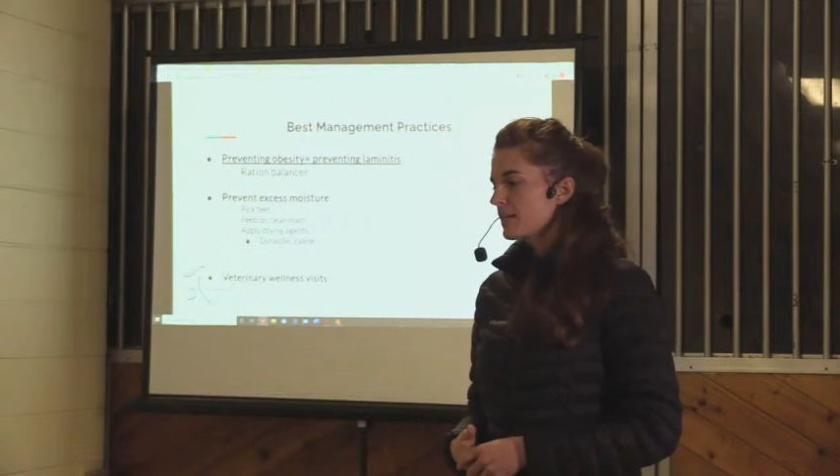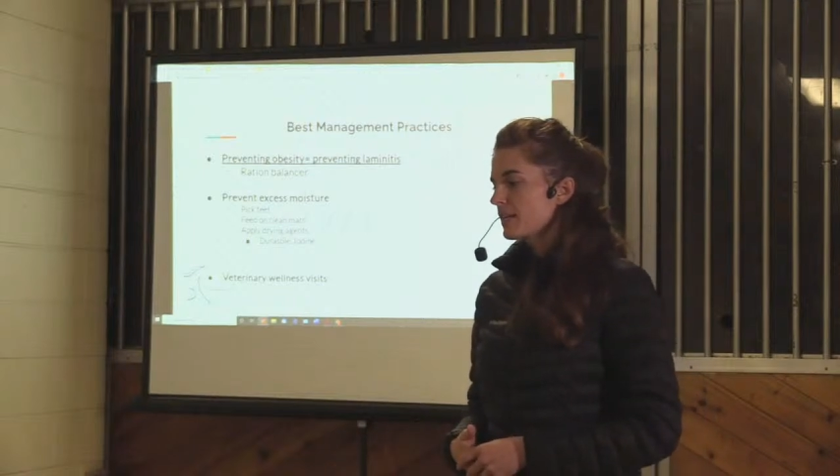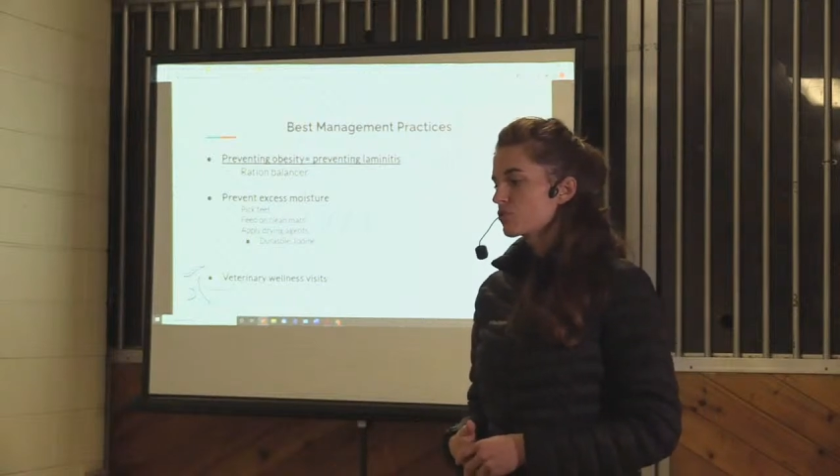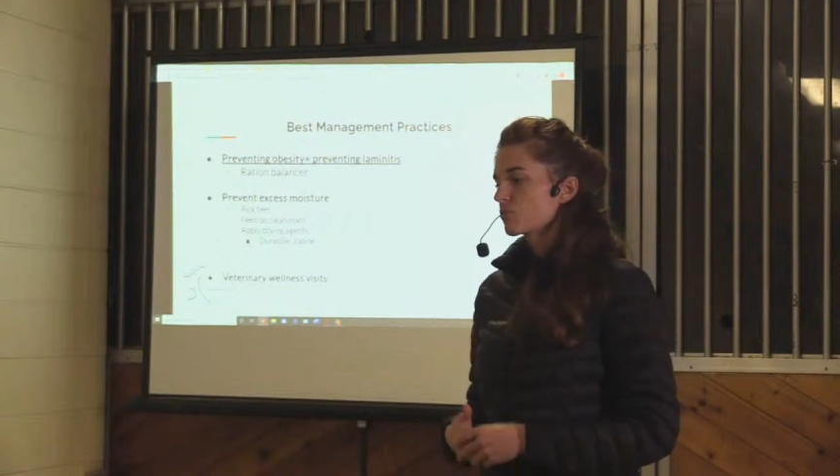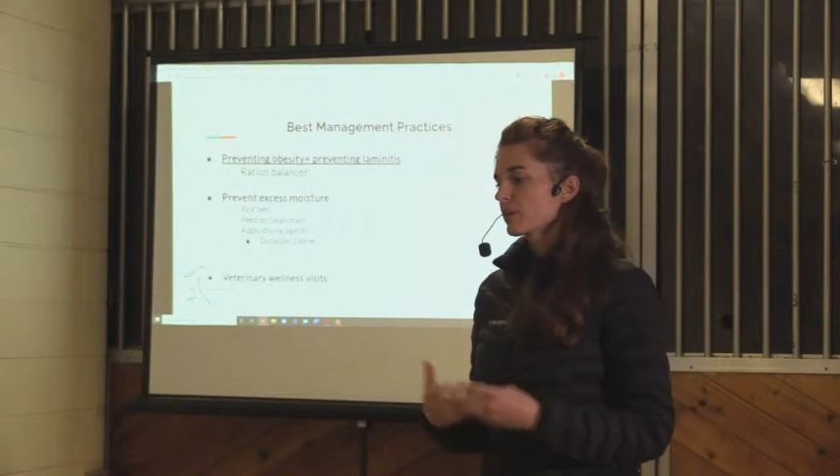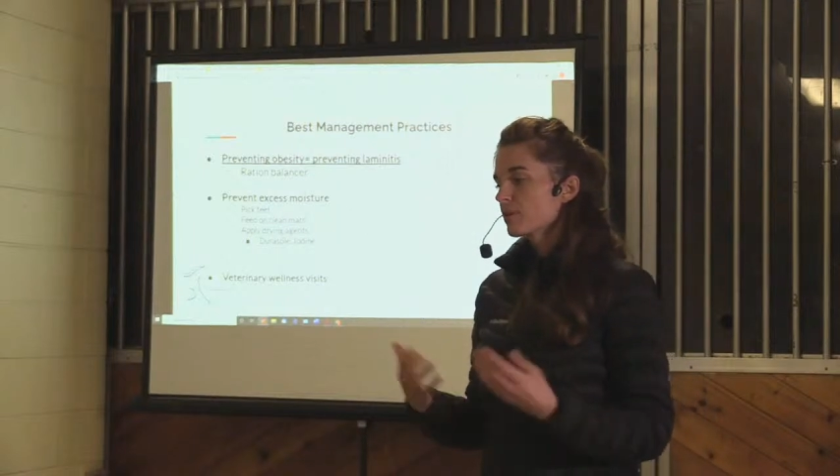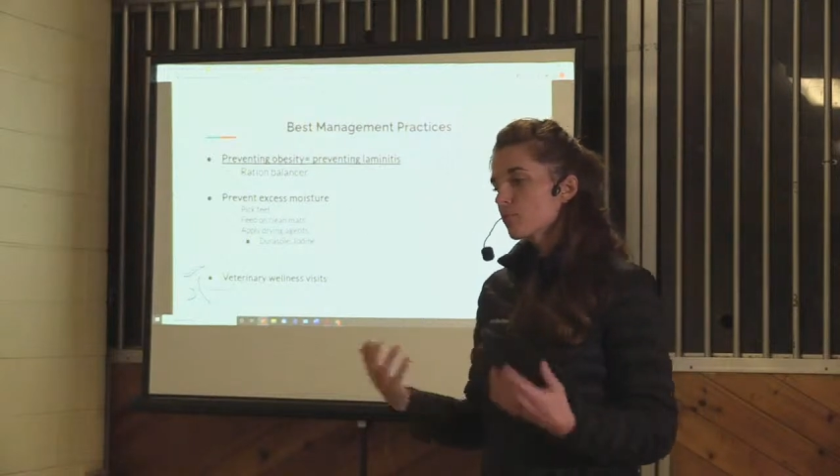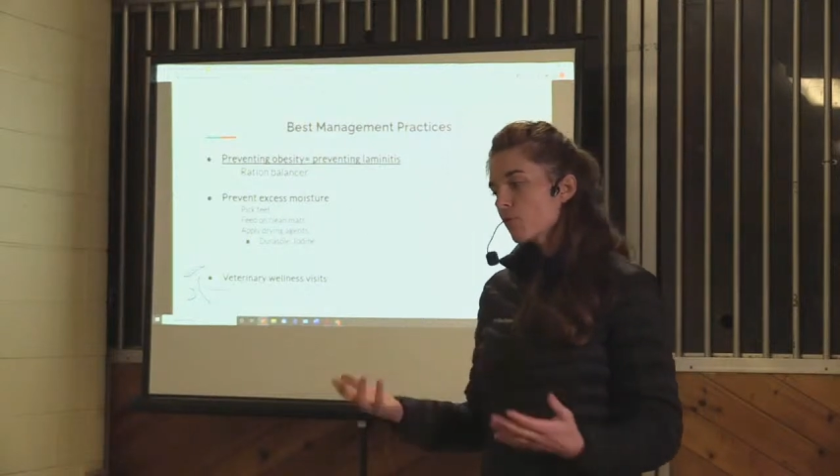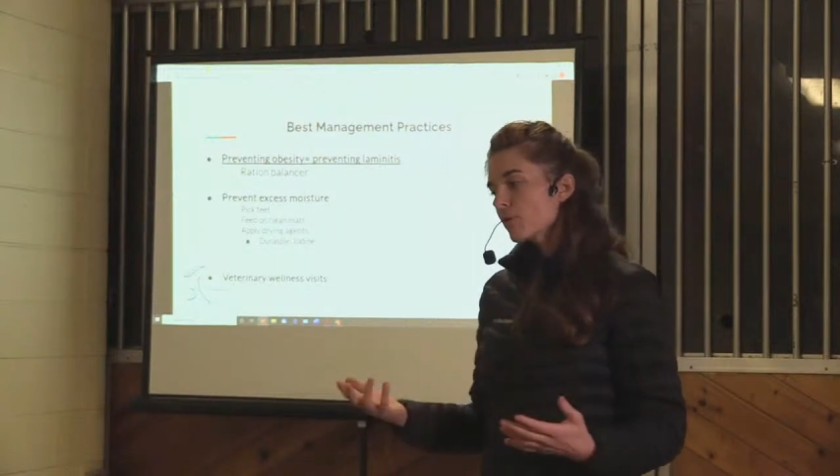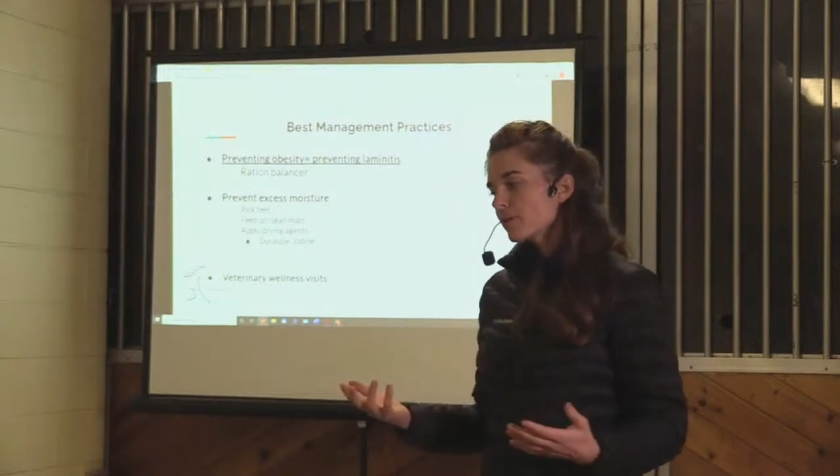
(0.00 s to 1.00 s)
it's really
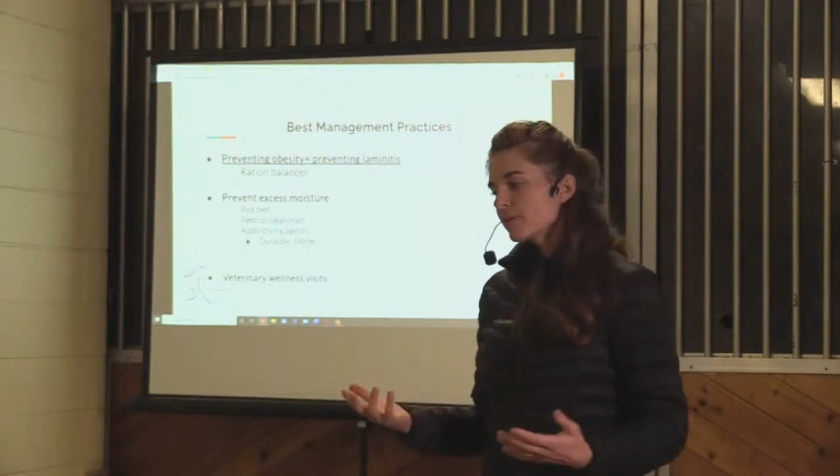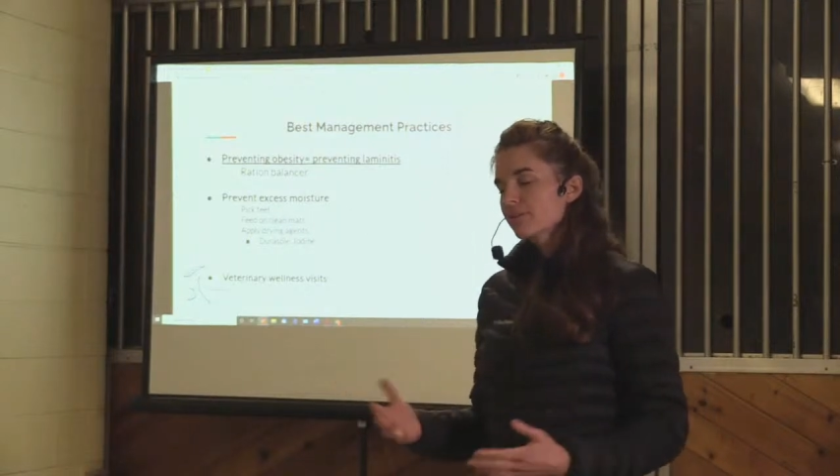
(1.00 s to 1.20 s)
important.